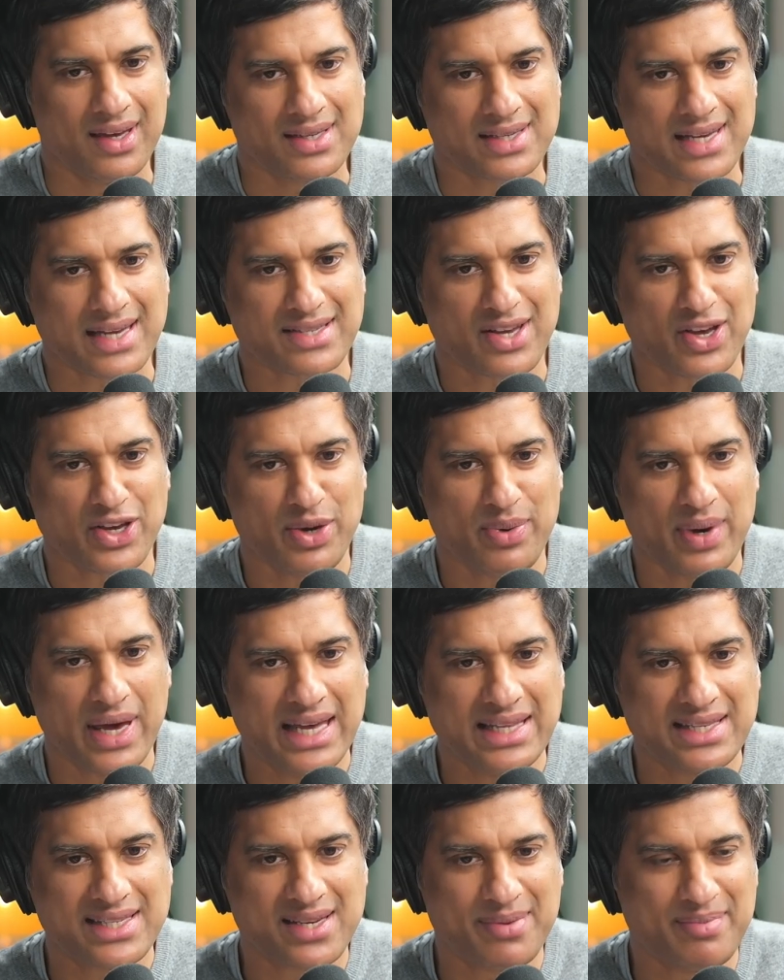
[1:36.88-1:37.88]
Sounds like you were
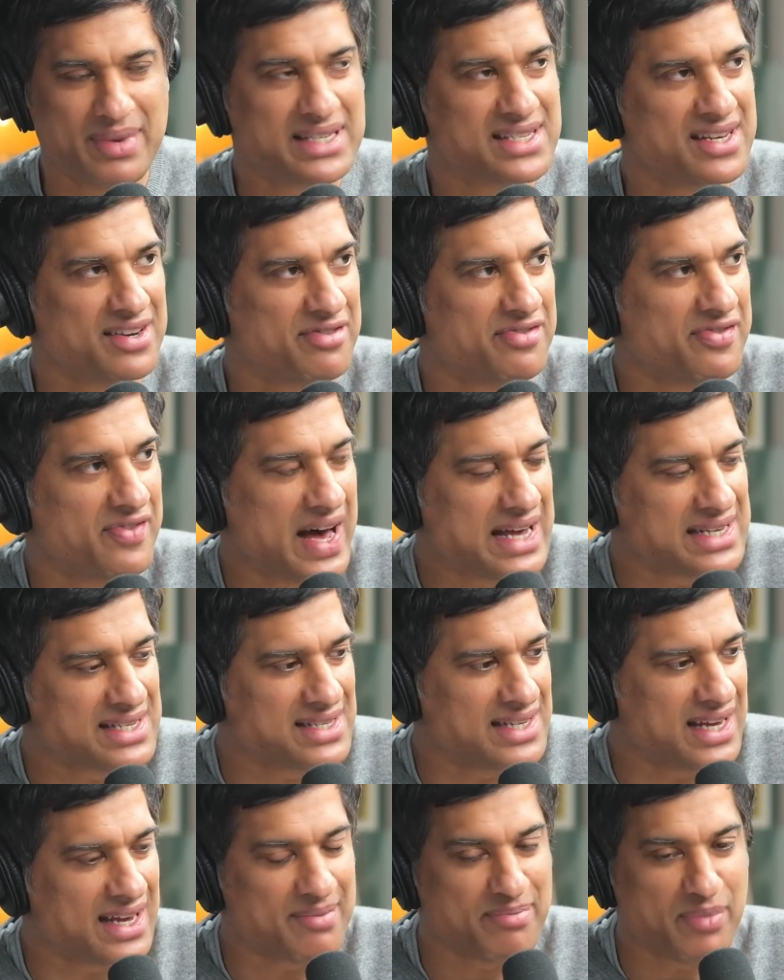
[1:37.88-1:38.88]
intermittent
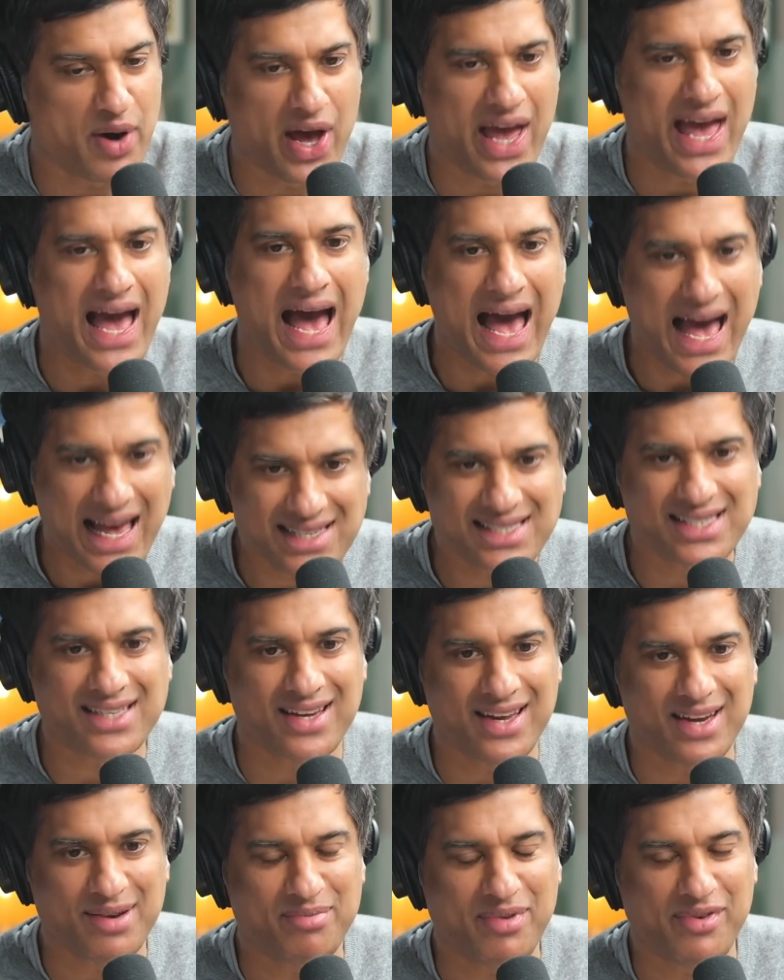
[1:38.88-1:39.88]
fasting by
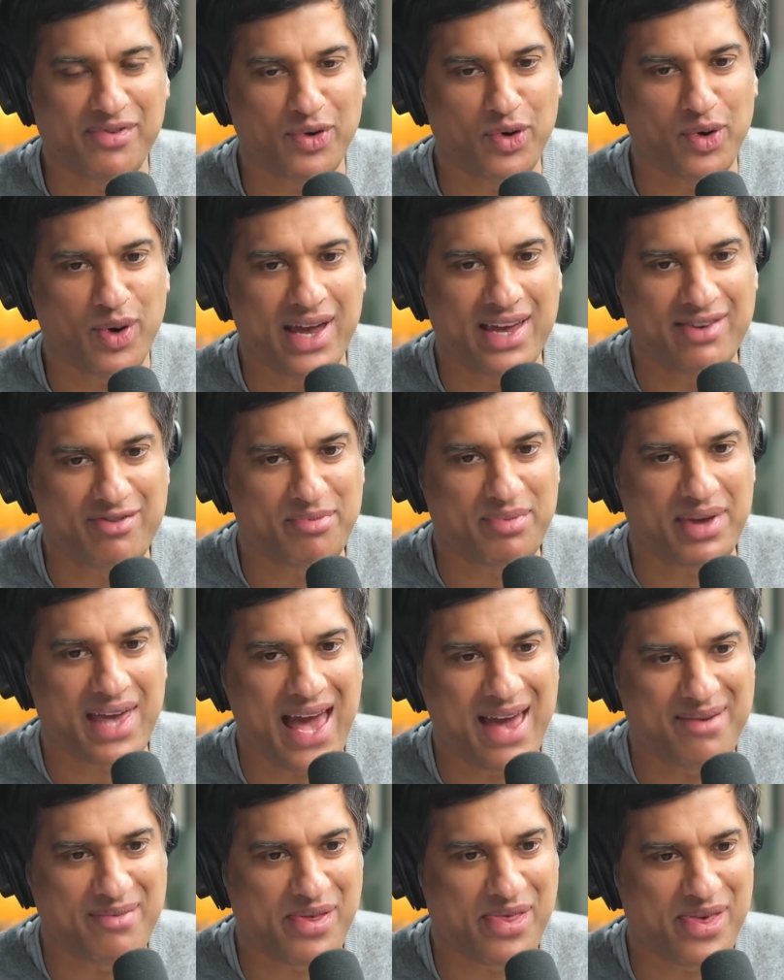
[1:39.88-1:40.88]
accident before it even
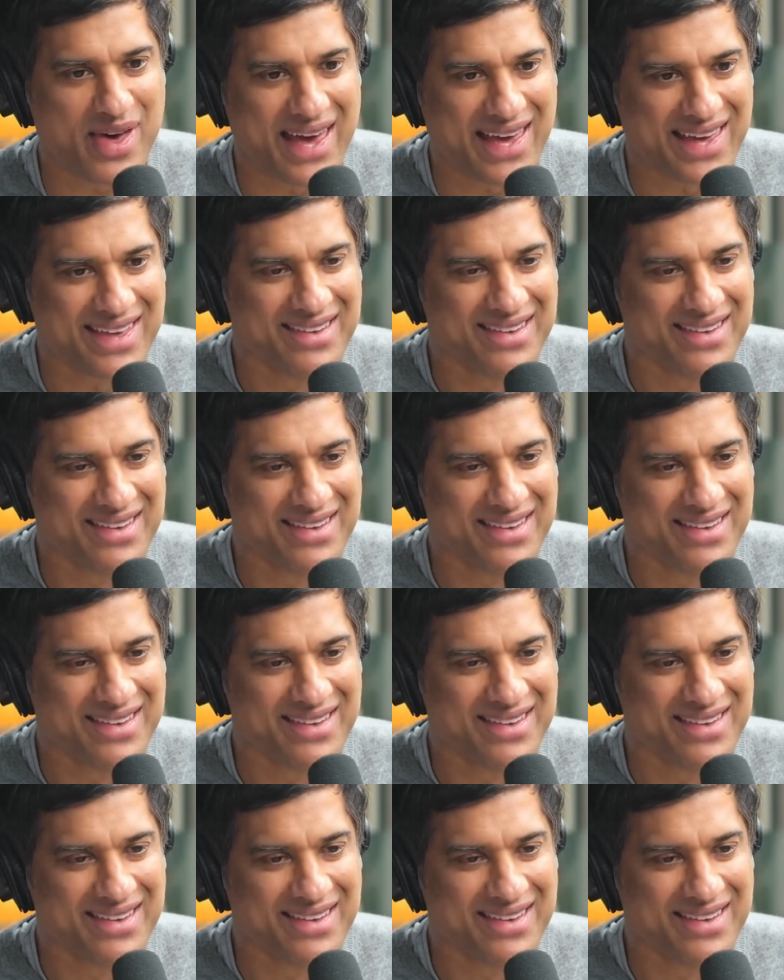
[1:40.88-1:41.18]
became a thing.